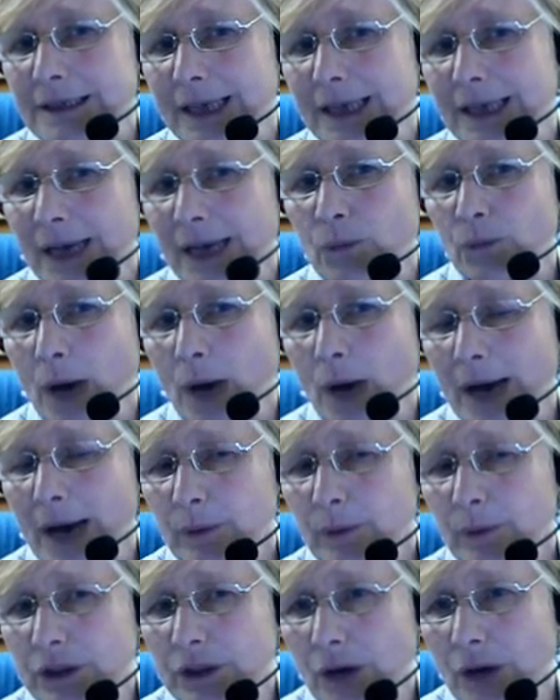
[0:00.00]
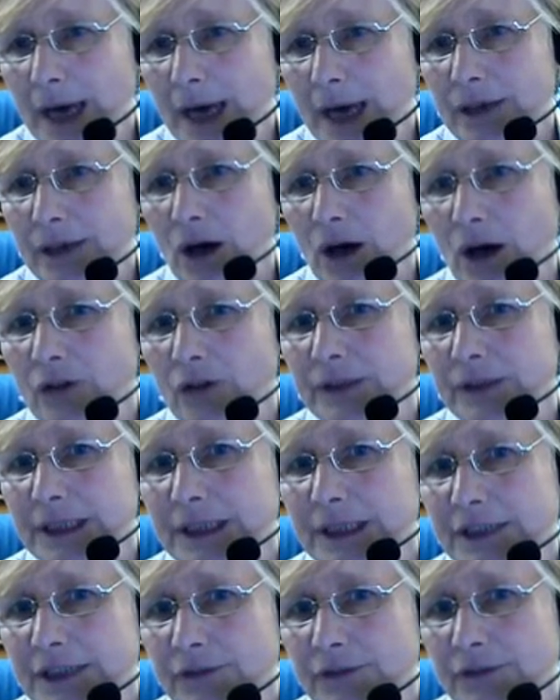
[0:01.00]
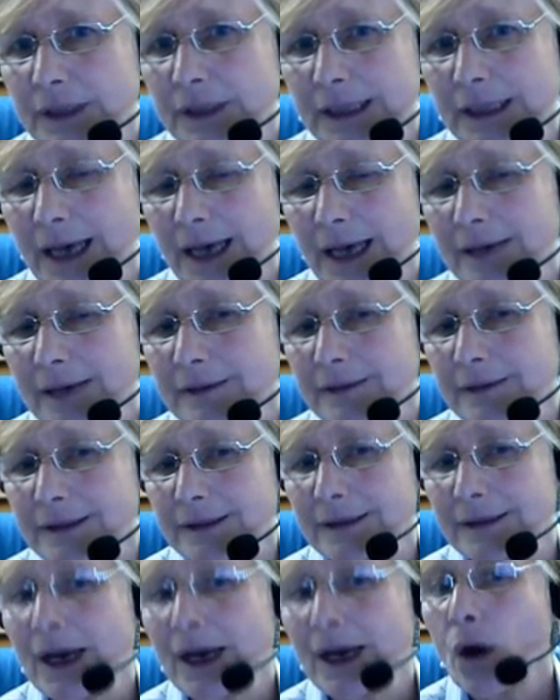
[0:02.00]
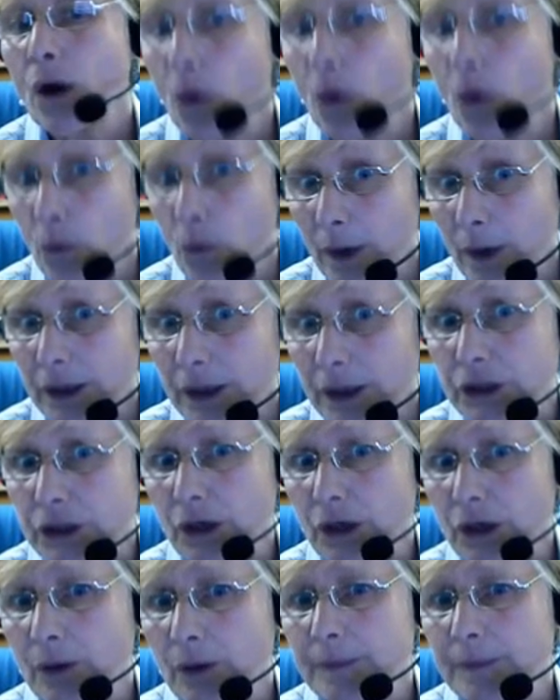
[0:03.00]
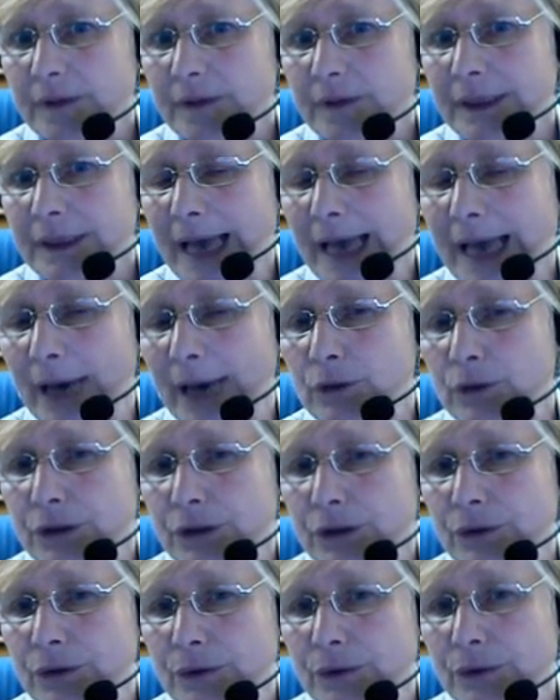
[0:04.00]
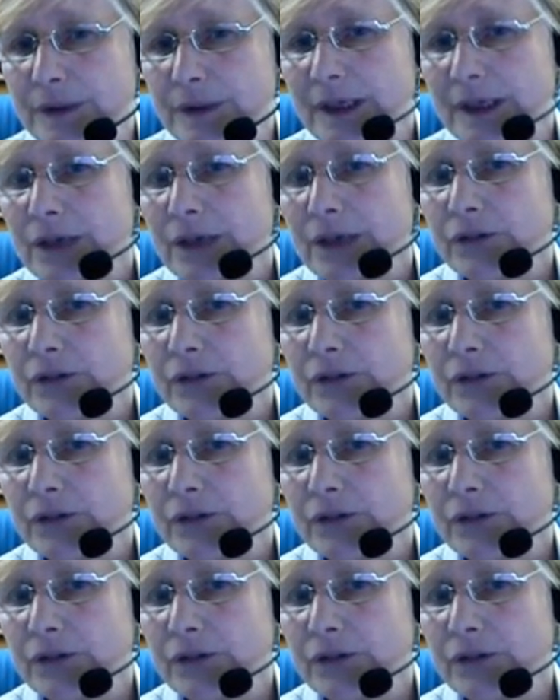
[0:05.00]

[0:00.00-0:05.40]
again, why we try and offer the different classes or workshops and how-tos,